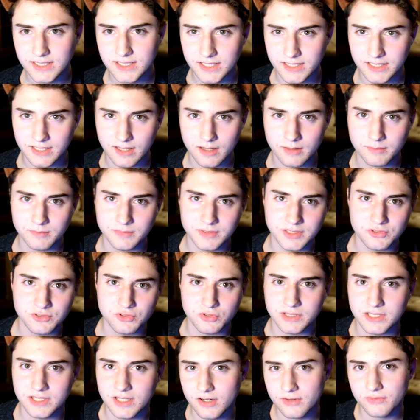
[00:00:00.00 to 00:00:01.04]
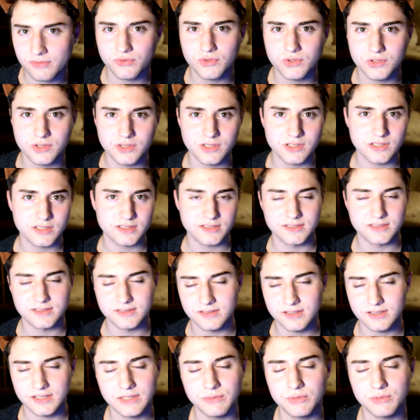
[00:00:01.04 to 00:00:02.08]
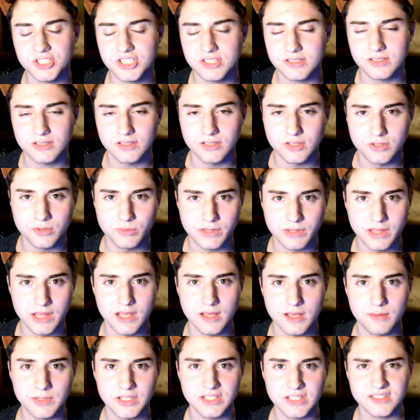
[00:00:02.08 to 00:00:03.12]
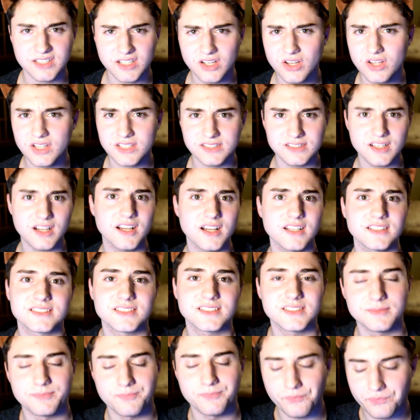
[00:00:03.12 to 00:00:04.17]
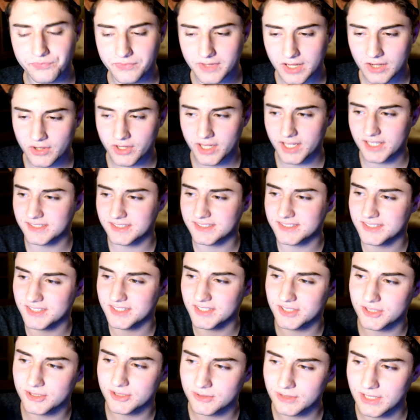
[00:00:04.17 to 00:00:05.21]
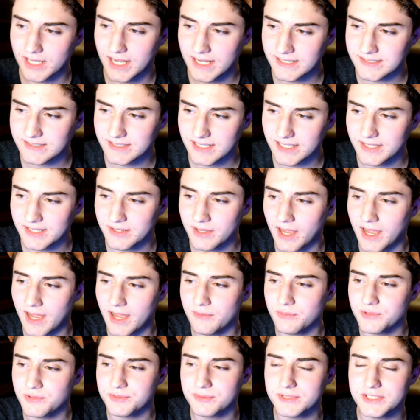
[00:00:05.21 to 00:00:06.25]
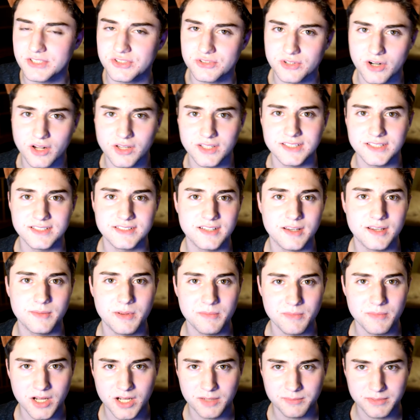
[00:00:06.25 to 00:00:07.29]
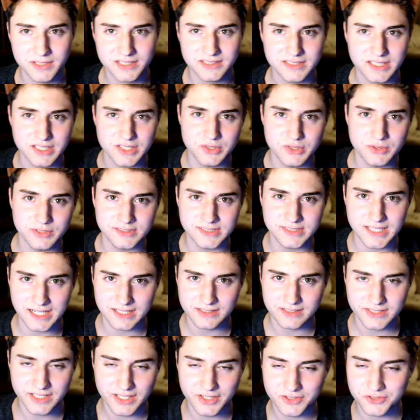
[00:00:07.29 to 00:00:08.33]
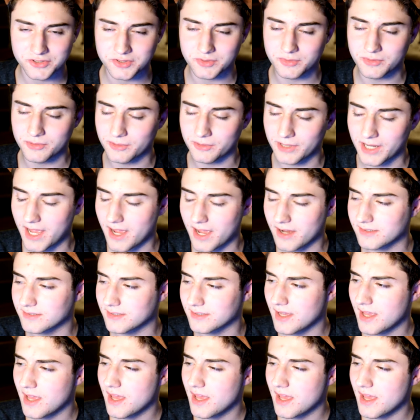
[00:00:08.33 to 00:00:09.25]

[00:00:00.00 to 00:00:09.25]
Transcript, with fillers: like I'm gonna join the Air Force, and it was just alone with him, and he's like, oh, that's awesome. Okay, so I, I was really struggling to tell my mom because I knew exactly how she would react,